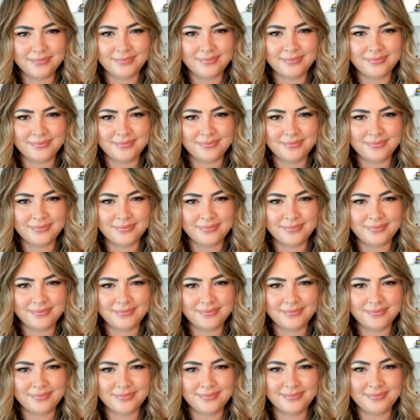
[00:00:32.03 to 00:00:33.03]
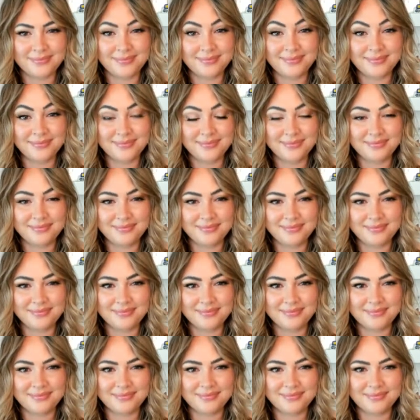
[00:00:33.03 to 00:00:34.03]

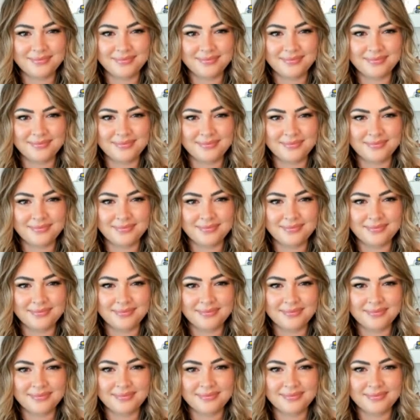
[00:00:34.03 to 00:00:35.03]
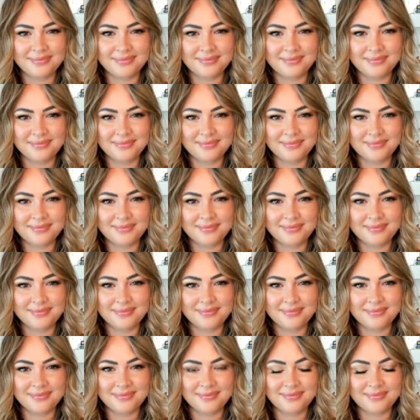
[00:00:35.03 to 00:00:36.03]

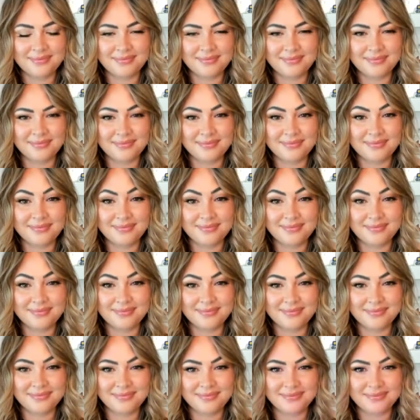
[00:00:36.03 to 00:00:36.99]
(silent)